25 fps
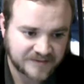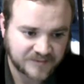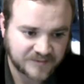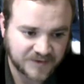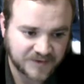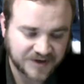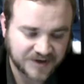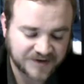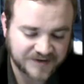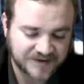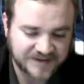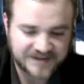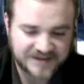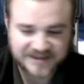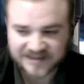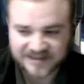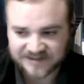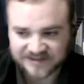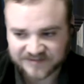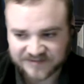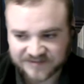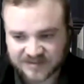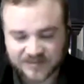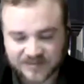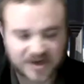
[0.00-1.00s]
where he
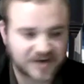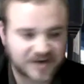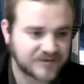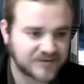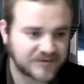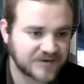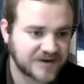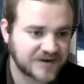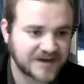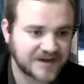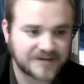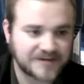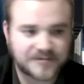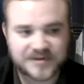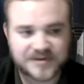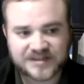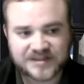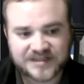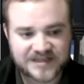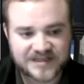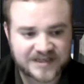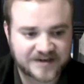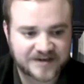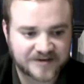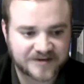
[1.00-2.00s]
left them on overnight with
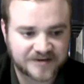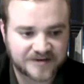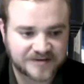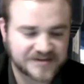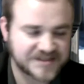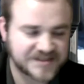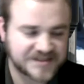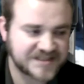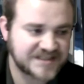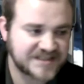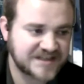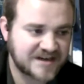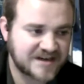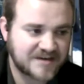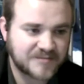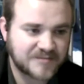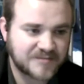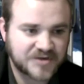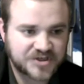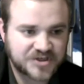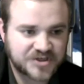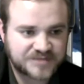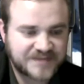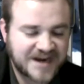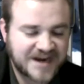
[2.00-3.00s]
the heater to see how
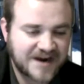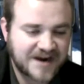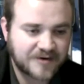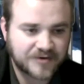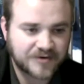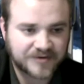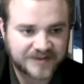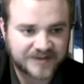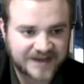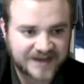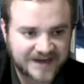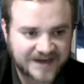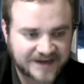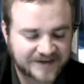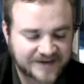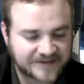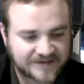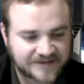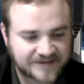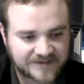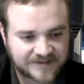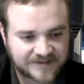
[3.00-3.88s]
much power that